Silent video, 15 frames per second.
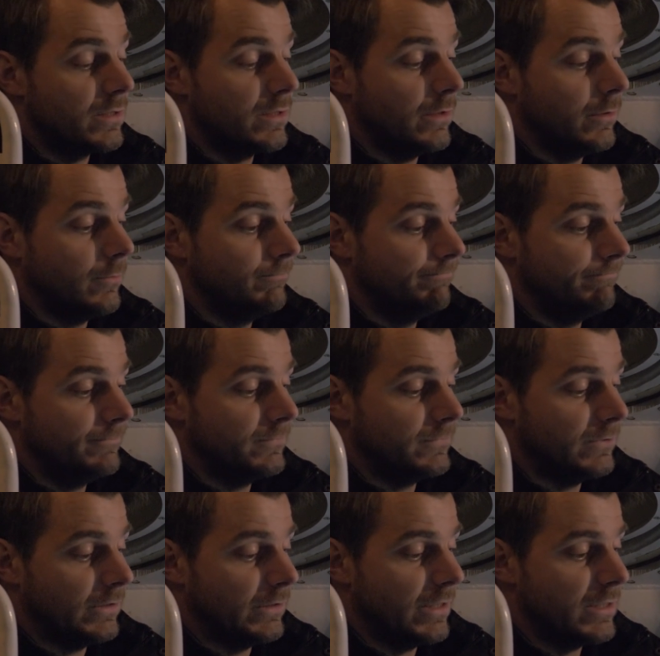So,
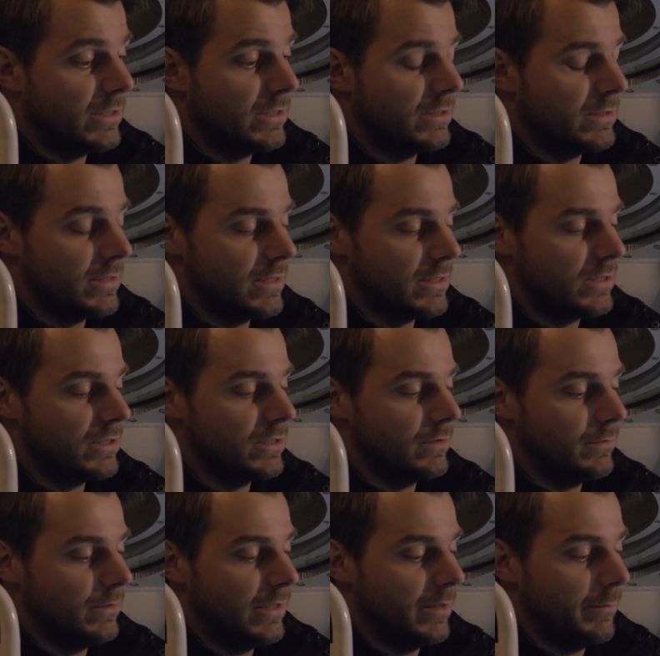well, that's
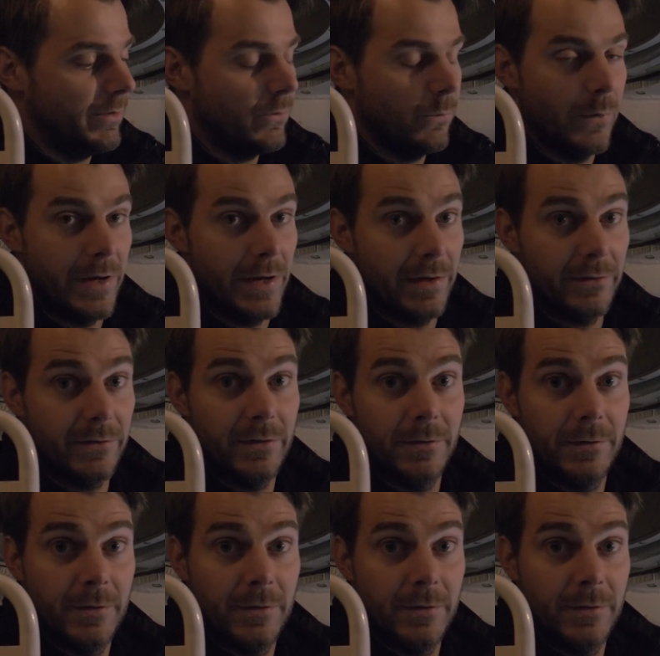a little bit weird.